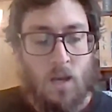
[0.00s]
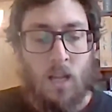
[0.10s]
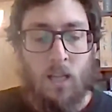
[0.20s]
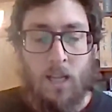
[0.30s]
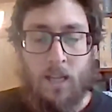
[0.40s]

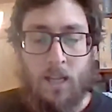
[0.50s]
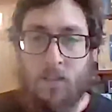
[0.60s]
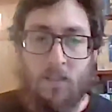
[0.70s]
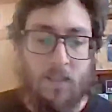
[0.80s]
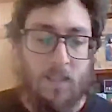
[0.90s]

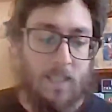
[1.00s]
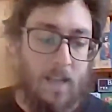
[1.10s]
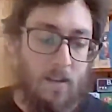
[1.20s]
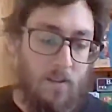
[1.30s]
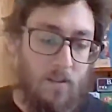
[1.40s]
Letters are
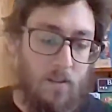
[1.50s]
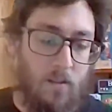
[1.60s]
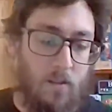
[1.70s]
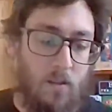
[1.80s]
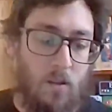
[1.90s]
sent,
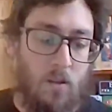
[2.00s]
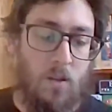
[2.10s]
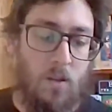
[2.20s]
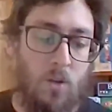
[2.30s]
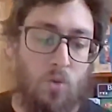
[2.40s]

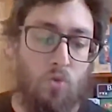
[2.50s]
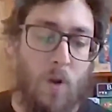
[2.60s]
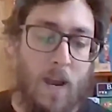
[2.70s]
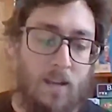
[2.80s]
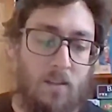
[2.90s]
news
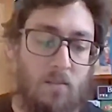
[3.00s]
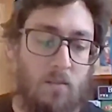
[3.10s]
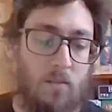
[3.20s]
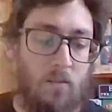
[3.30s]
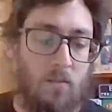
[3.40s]
read,
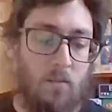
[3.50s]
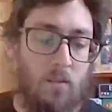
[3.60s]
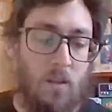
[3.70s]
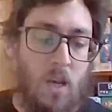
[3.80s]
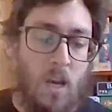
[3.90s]

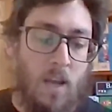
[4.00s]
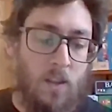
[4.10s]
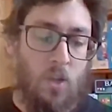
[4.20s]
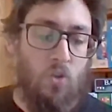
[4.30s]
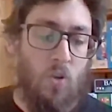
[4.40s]
and
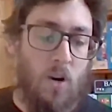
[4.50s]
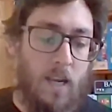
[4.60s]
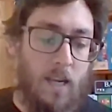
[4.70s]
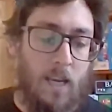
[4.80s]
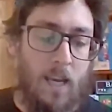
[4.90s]
in the
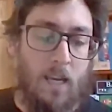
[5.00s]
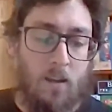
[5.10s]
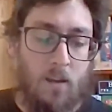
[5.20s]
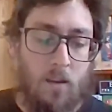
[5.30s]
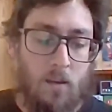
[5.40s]
drying
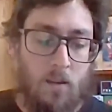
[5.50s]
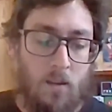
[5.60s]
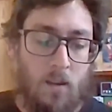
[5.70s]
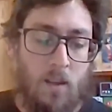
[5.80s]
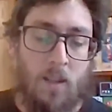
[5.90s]
ink,
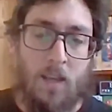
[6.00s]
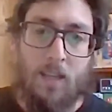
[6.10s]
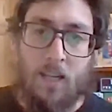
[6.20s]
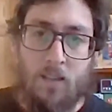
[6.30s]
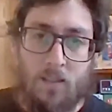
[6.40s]

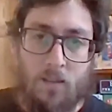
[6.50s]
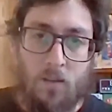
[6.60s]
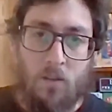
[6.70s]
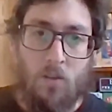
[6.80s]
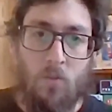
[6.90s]
that
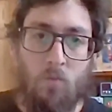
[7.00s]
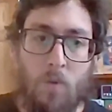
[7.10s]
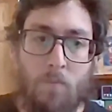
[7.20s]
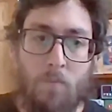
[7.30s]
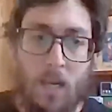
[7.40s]
instant
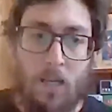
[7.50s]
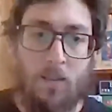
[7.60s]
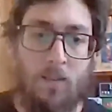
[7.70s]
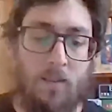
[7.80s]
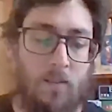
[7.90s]
remains.